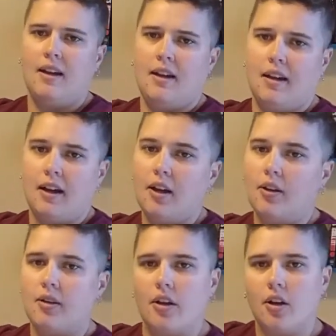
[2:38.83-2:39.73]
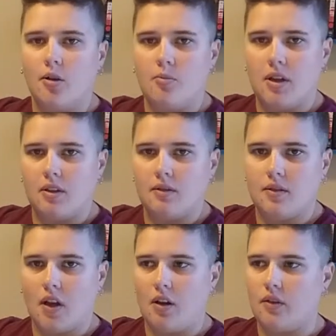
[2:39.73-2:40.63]
and being
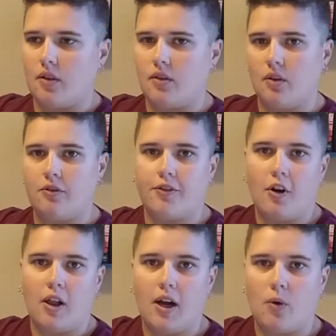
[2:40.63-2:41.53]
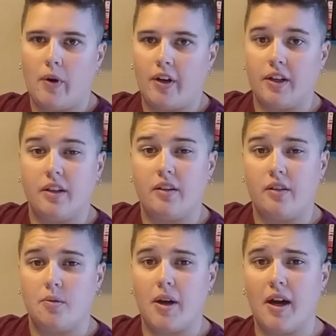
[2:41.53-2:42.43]
scared that it's going to fall out while you're getting into
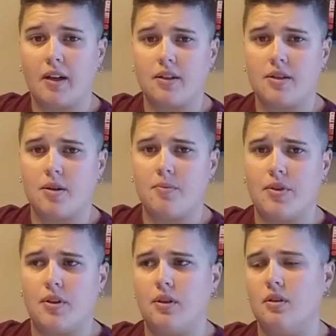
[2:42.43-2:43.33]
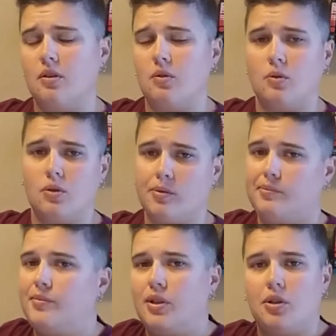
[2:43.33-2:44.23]
your pack or something, or
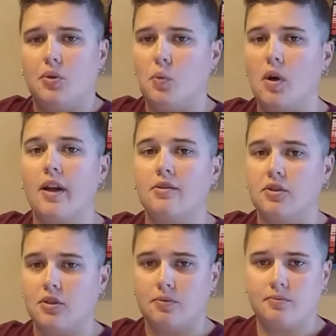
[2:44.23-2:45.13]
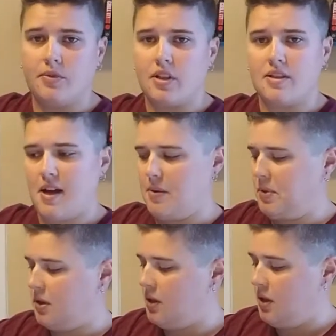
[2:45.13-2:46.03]
whatever, things
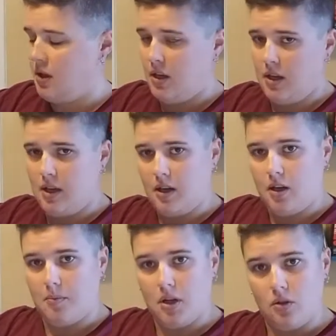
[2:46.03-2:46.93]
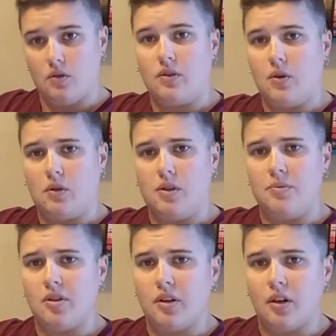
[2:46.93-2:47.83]
happen, I knew that they were clipped
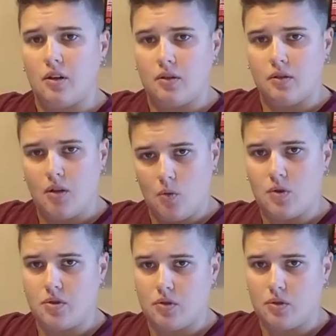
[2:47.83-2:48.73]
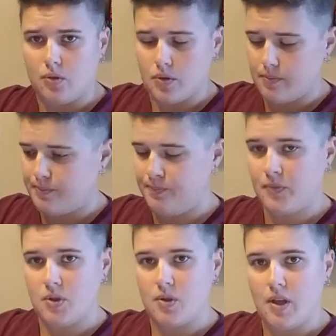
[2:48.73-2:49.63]
in there and I wasn't going to lose them,
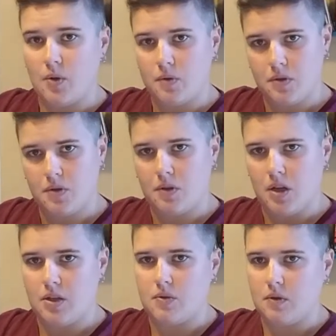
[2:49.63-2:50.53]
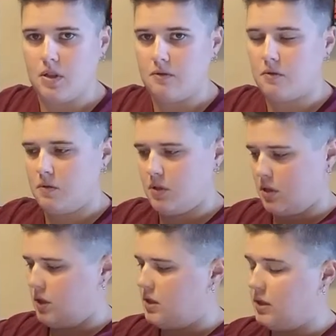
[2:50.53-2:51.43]
so that was a nice relief.
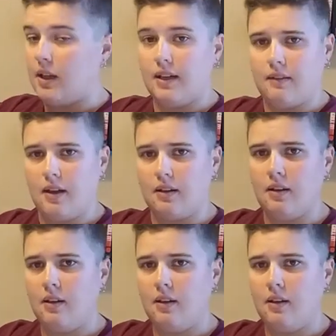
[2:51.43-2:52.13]
I did like that.